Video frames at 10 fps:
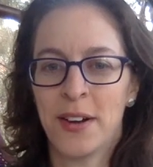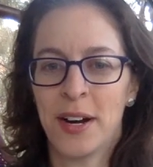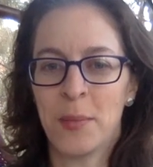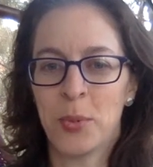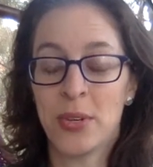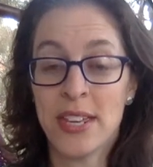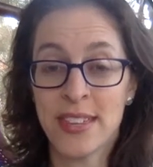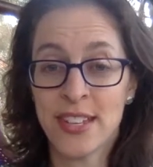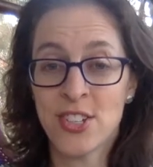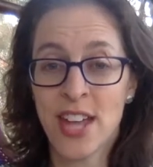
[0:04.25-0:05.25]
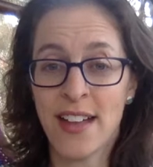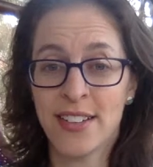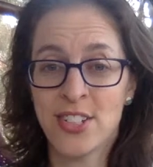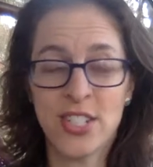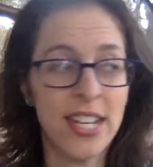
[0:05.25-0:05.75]
our breathing
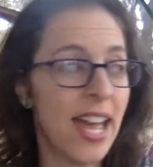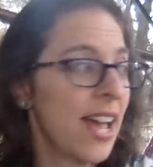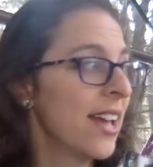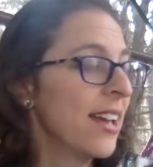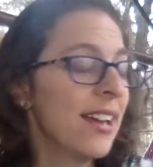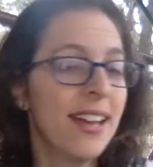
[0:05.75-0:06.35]
challenge today.